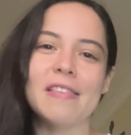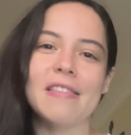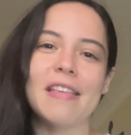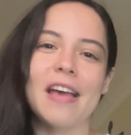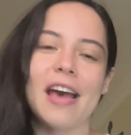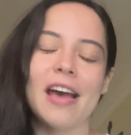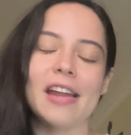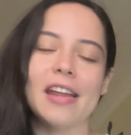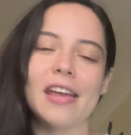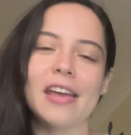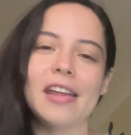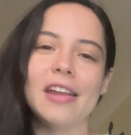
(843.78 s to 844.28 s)

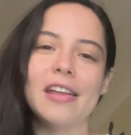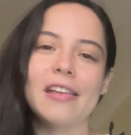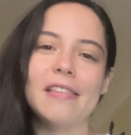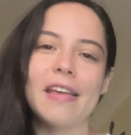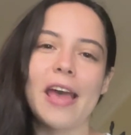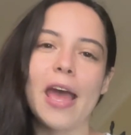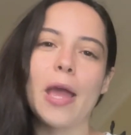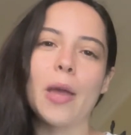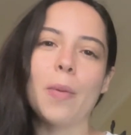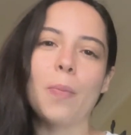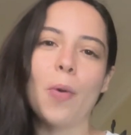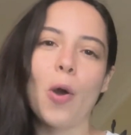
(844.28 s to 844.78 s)
that it is
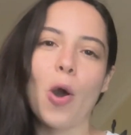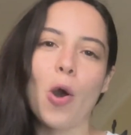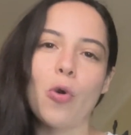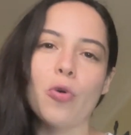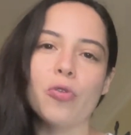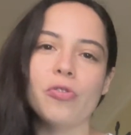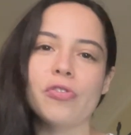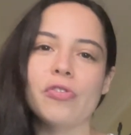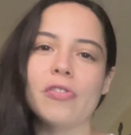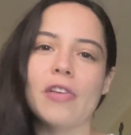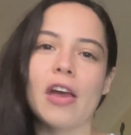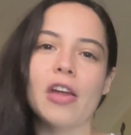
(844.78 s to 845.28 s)
a
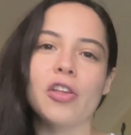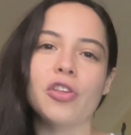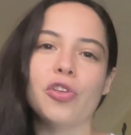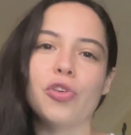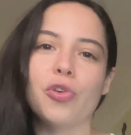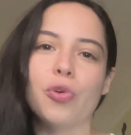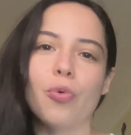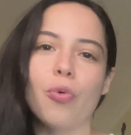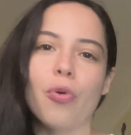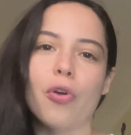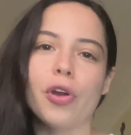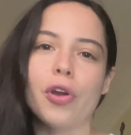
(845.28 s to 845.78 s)
post
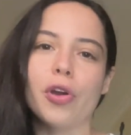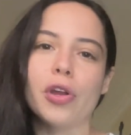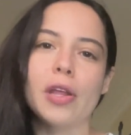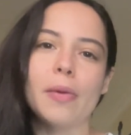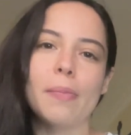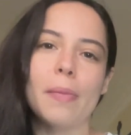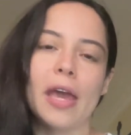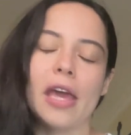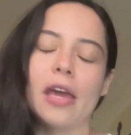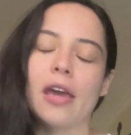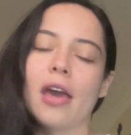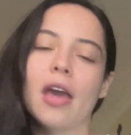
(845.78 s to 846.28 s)
that you are going
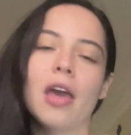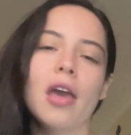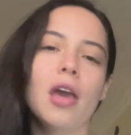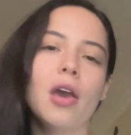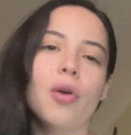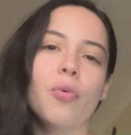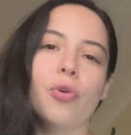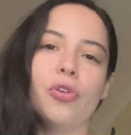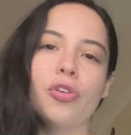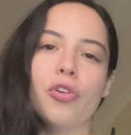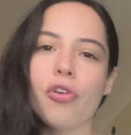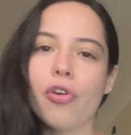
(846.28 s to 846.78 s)
to make
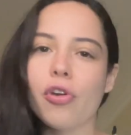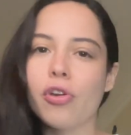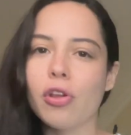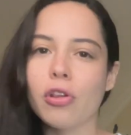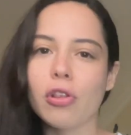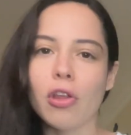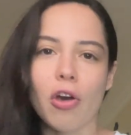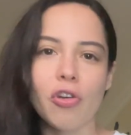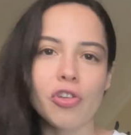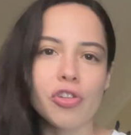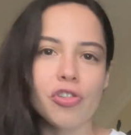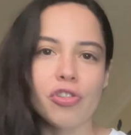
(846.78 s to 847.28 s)
when you're going
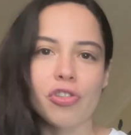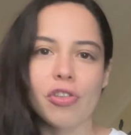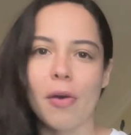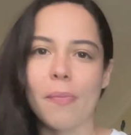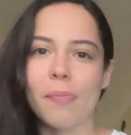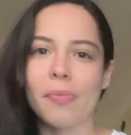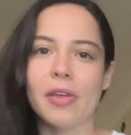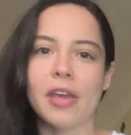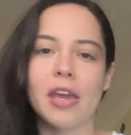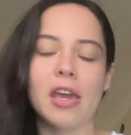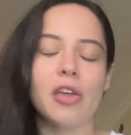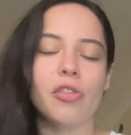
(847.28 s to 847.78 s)
to launch
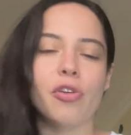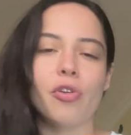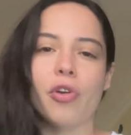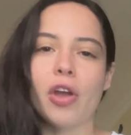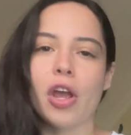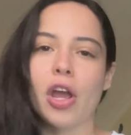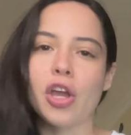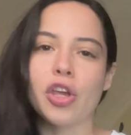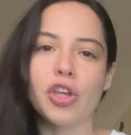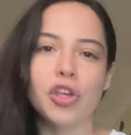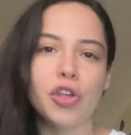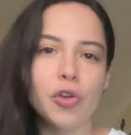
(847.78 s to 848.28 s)
something, either
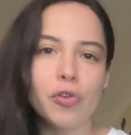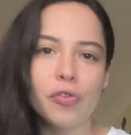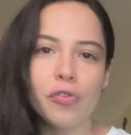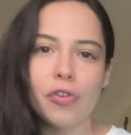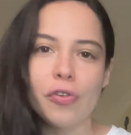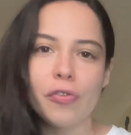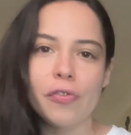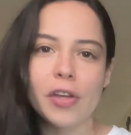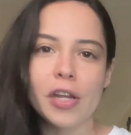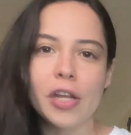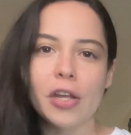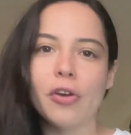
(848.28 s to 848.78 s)
a
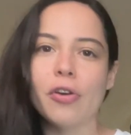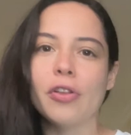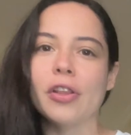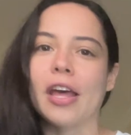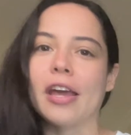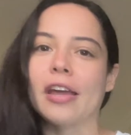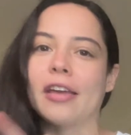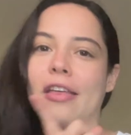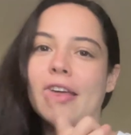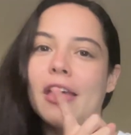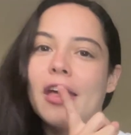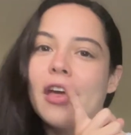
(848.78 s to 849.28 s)
YouTube video
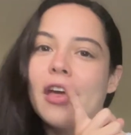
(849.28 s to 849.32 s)
like